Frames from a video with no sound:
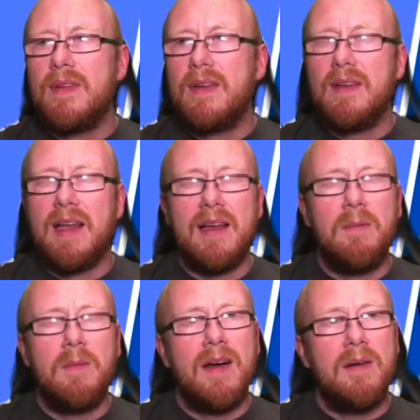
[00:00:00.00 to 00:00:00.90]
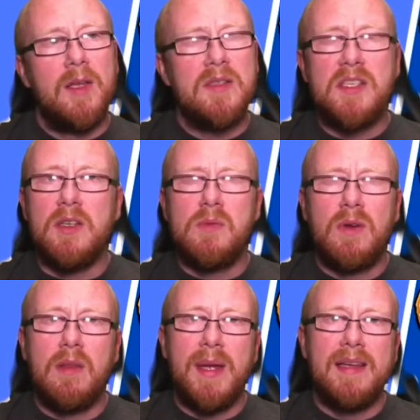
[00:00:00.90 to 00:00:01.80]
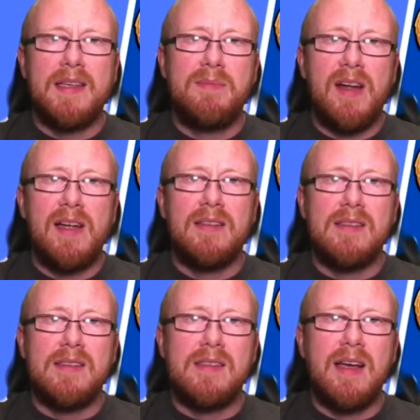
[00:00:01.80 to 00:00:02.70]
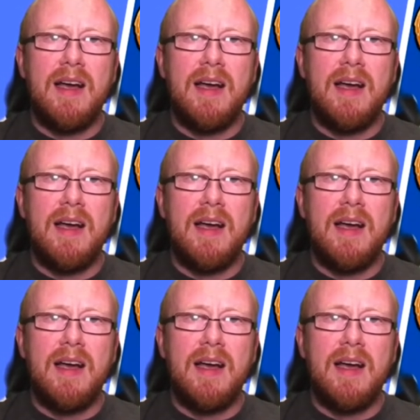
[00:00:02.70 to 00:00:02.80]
like I, I, used to use one of the biggest brands